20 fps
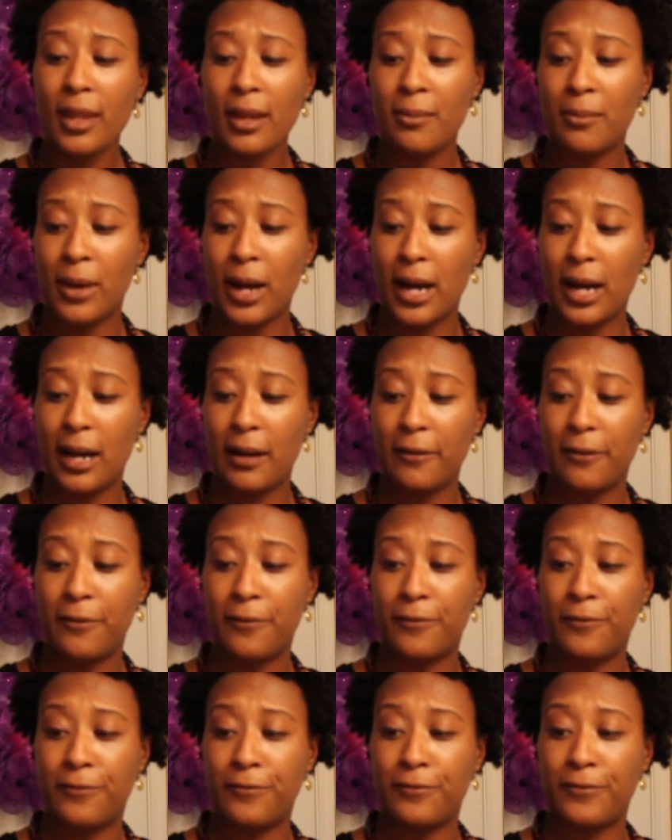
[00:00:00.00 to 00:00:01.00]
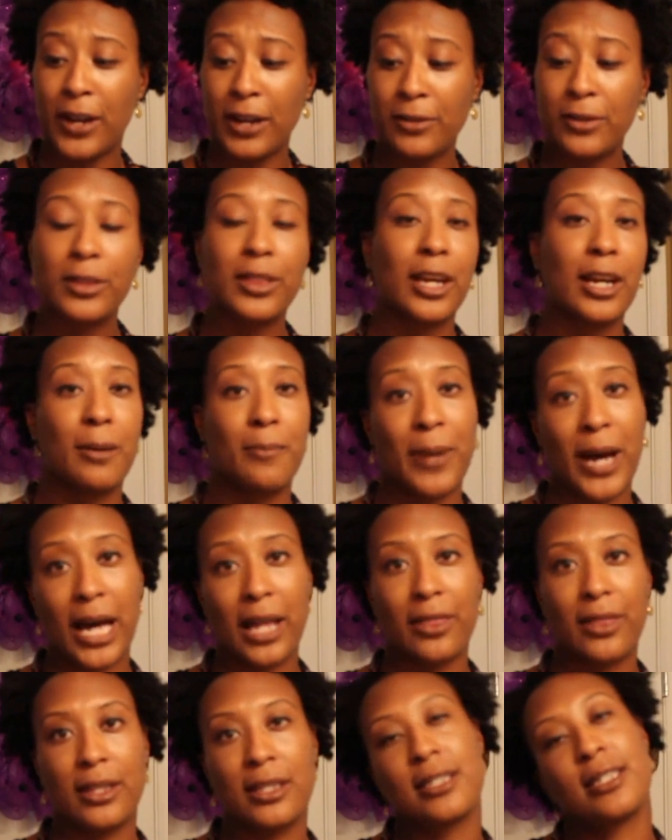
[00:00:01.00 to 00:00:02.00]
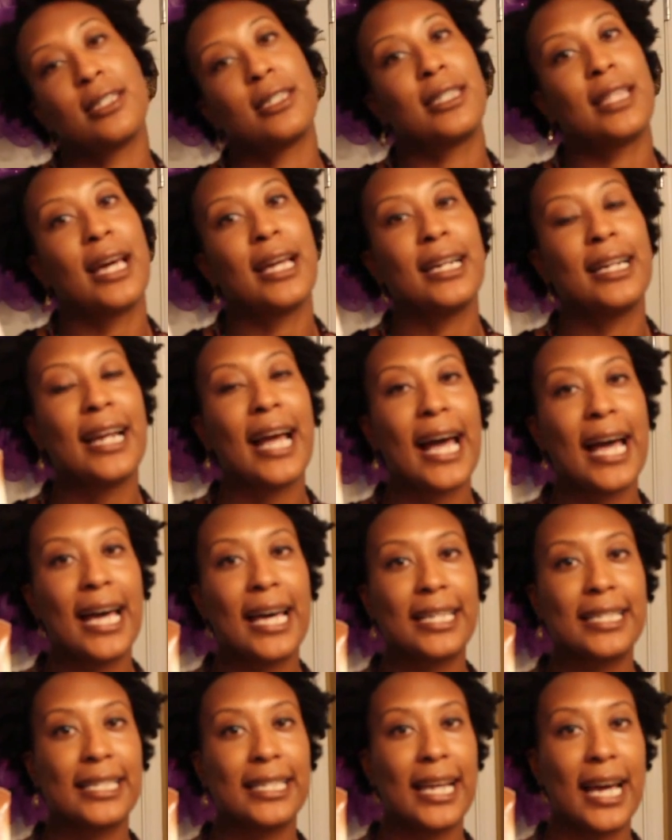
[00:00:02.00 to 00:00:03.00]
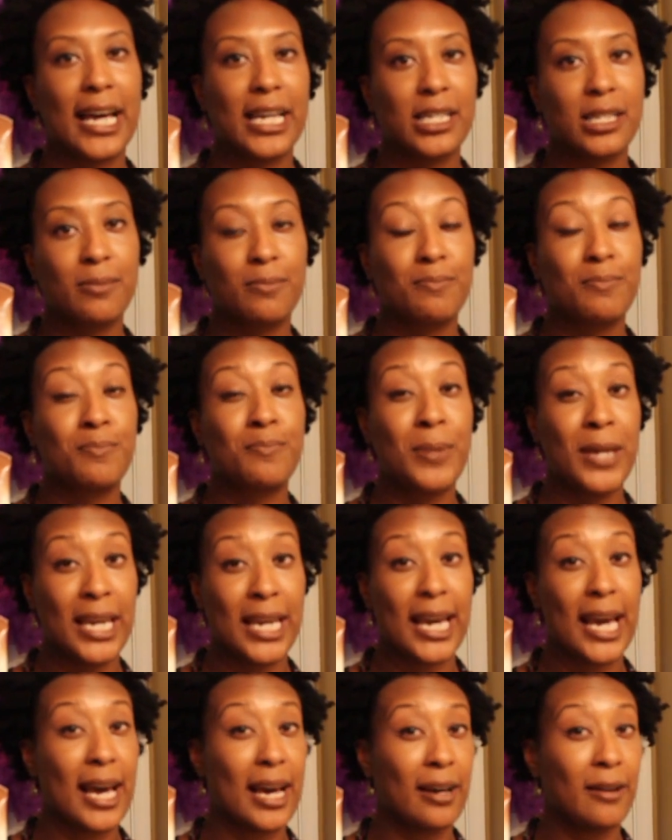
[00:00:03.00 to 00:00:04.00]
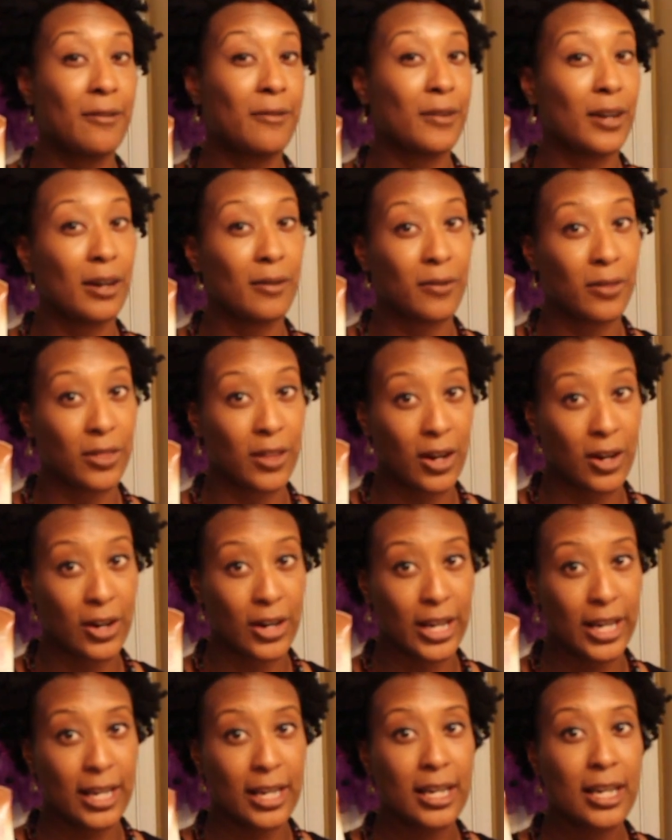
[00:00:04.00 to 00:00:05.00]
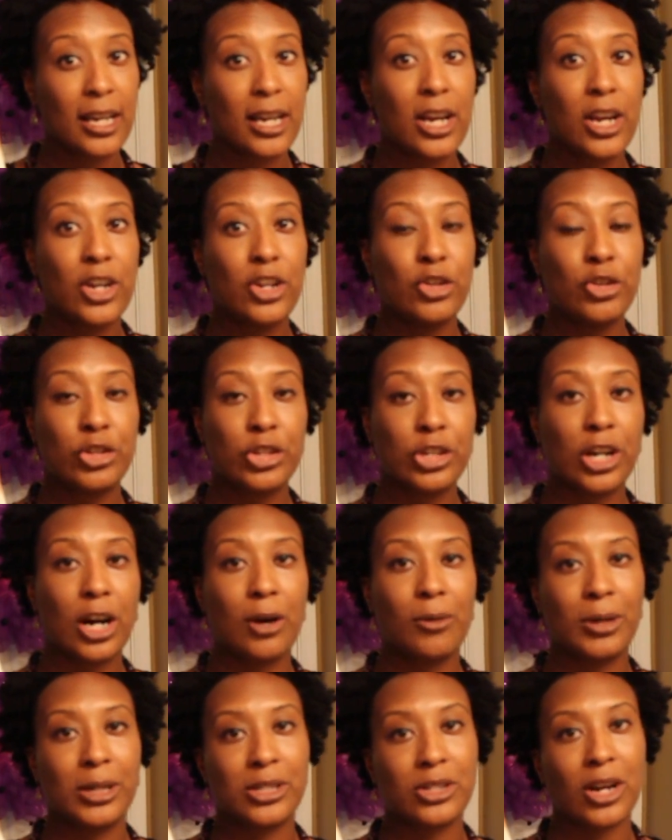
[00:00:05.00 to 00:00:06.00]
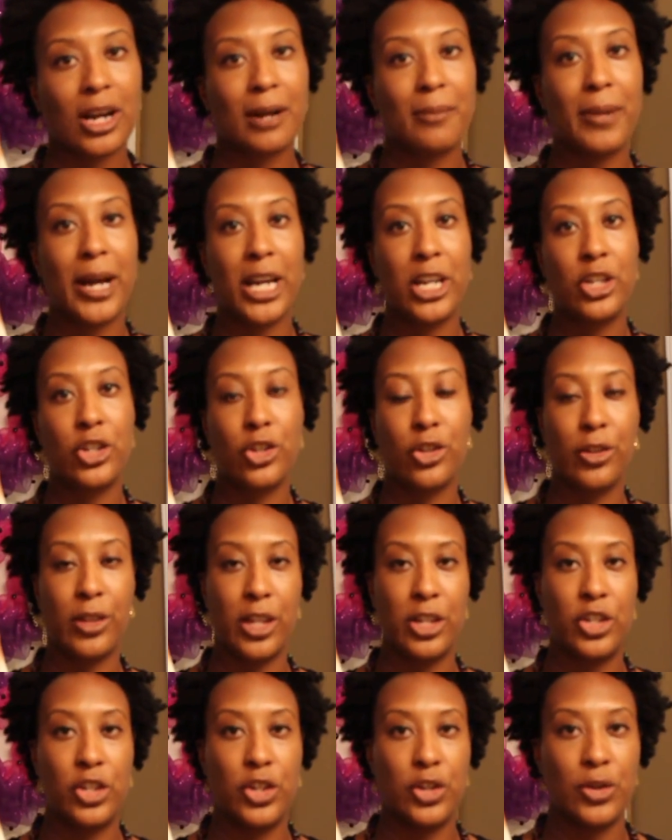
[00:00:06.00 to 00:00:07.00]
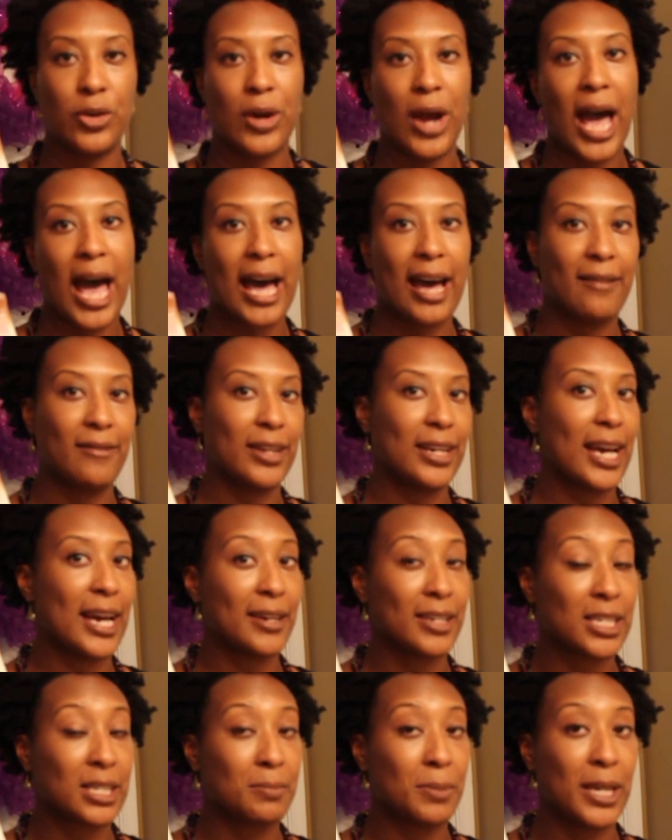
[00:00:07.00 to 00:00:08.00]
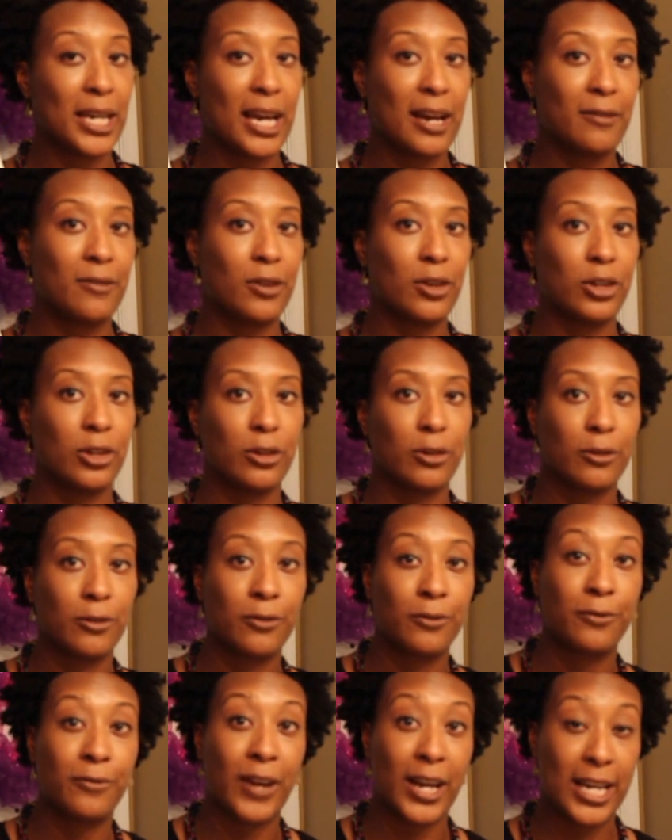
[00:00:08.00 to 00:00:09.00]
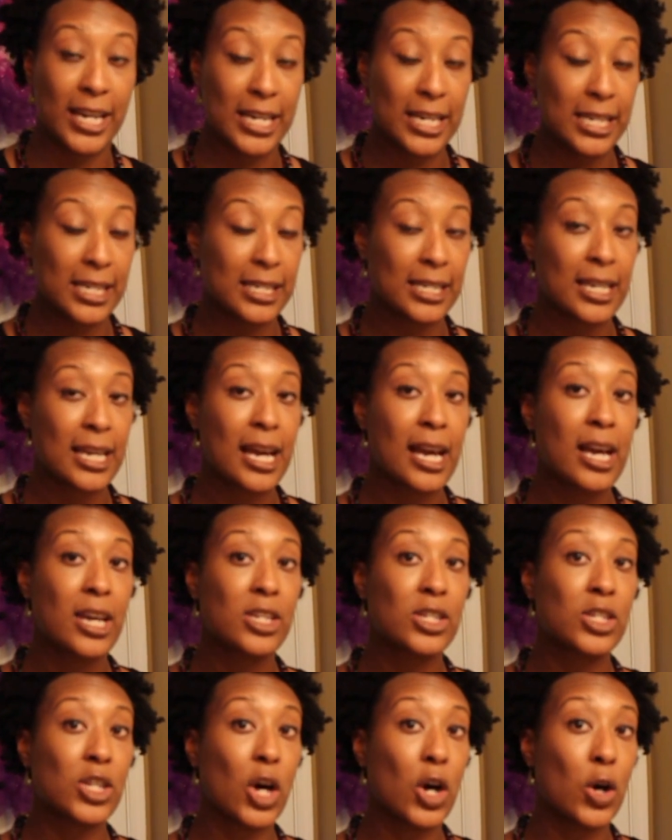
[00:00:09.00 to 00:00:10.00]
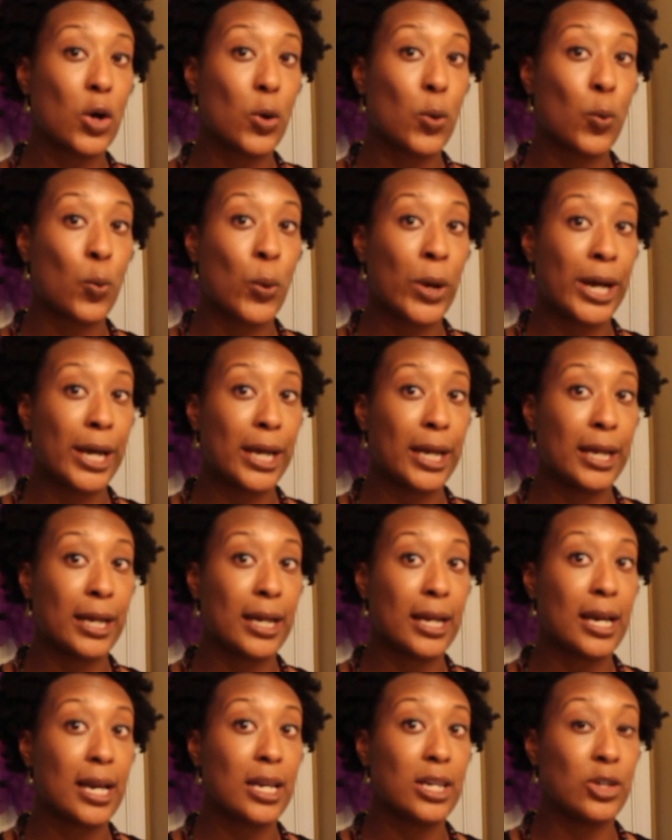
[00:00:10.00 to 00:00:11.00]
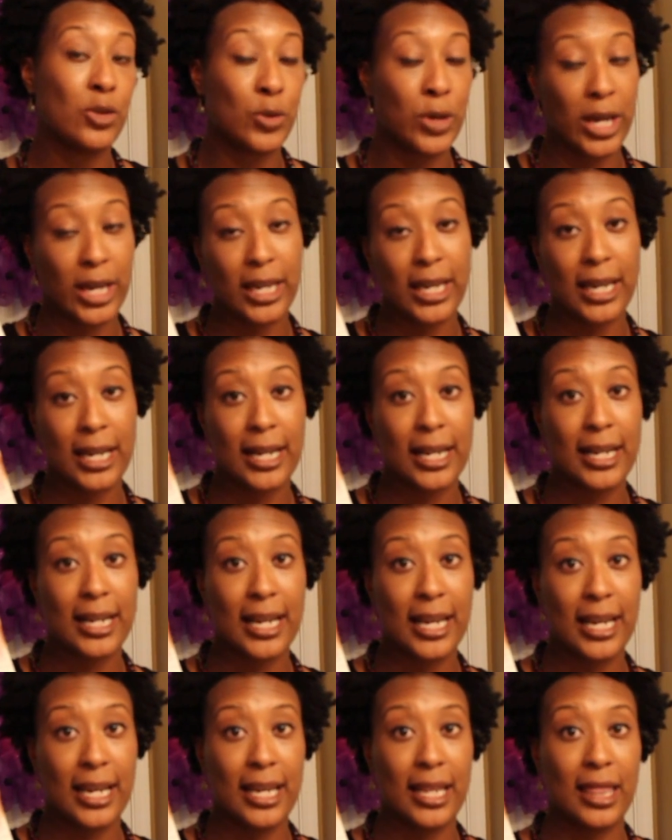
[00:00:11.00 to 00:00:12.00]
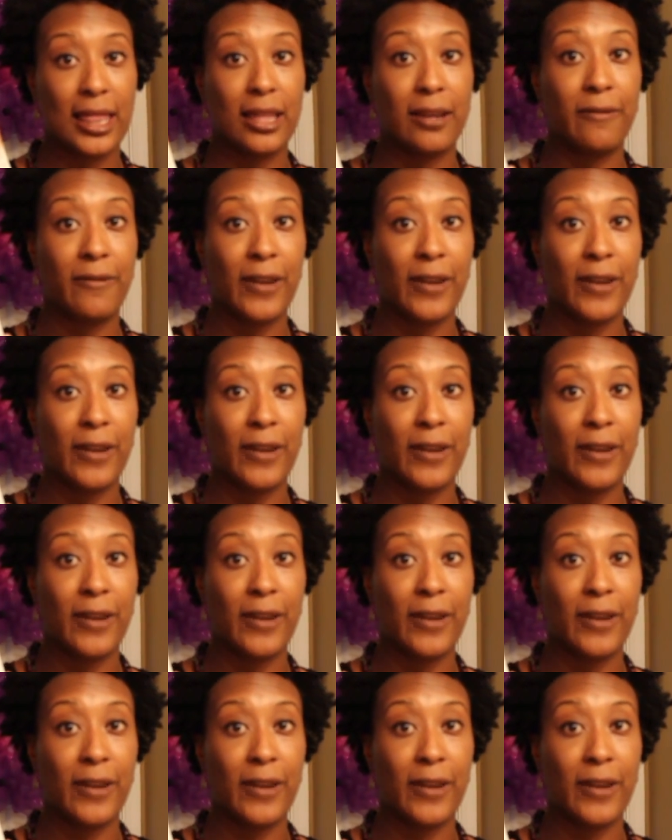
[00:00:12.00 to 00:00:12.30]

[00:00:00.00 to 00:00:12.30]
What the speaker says: My favorite thing about this is that it has an SPF of 30. You should always try to make sure that you have an SPF on your face, so when you can get it in the